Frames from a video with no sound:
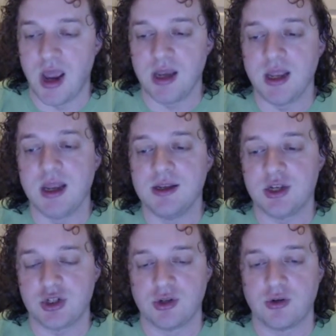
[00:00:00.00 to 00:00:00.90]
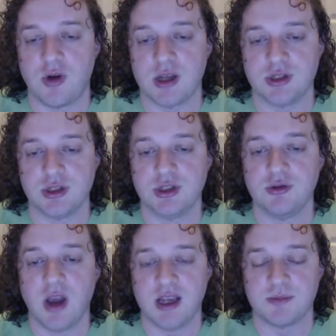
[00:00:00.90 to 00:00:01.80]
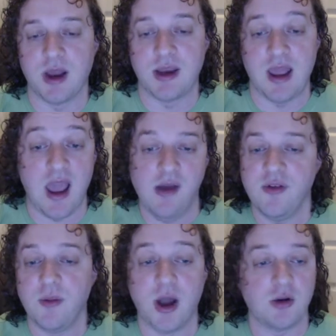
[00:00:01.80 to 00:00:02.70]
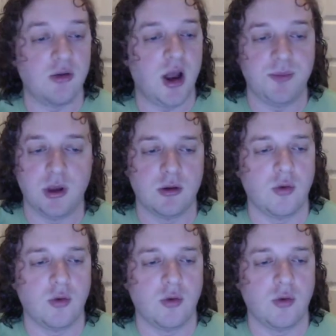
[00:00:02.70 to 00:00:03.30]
any additional questions you guys might have about grappling